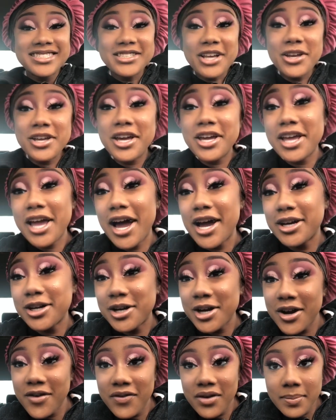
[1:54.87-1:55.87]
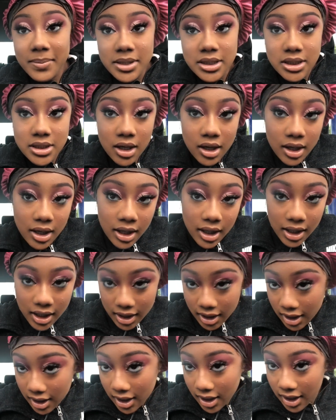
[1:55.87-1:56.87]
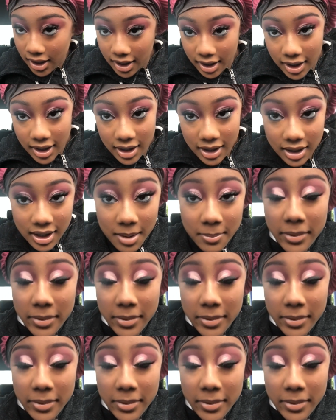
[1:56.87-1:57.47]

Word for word: So yeah, y'all, girl finna be turned. Hand, hand.